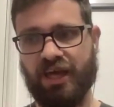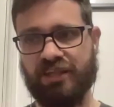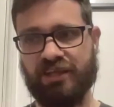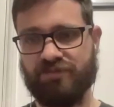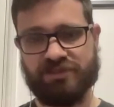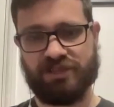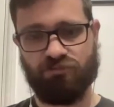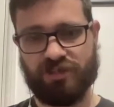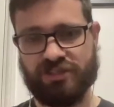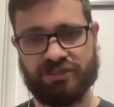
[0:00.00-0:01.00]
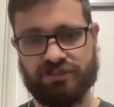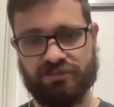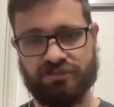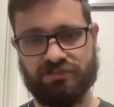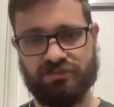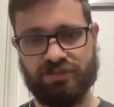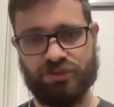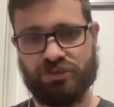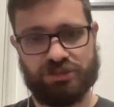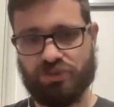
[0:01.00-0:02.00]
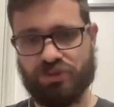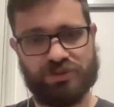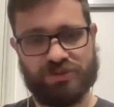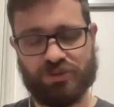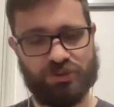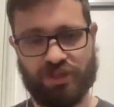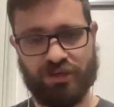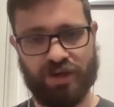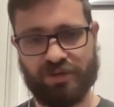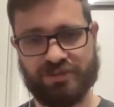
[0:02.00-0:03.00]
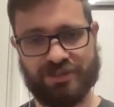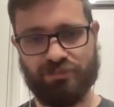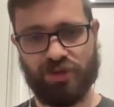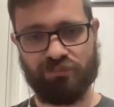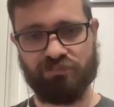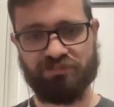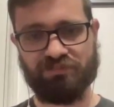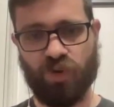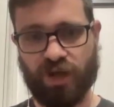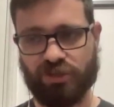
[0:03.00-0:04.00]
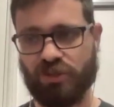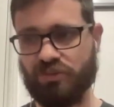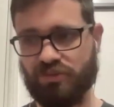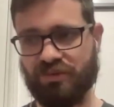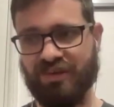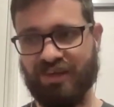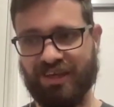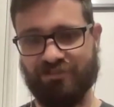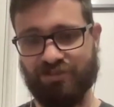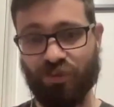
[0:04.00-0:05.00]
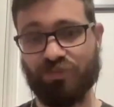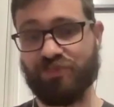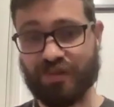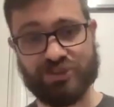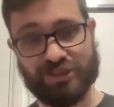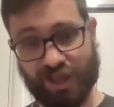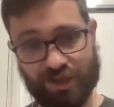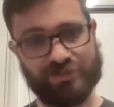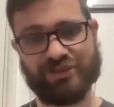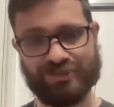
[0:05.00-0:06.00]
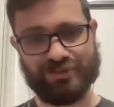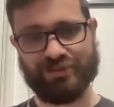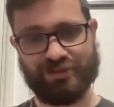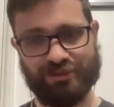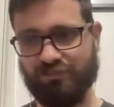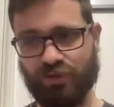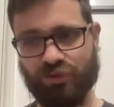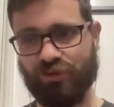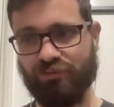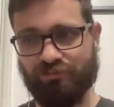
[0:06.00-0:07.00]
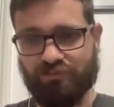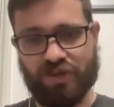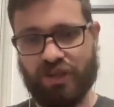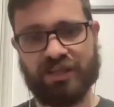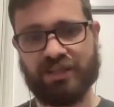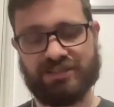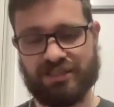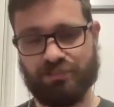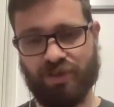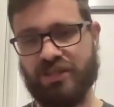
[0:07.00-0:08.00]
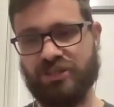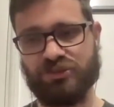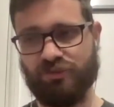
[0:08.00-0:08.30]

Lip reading: and then for some reason you just put your social media icons at the bottom. Why not? If you want people to go to your LinkedIn page or your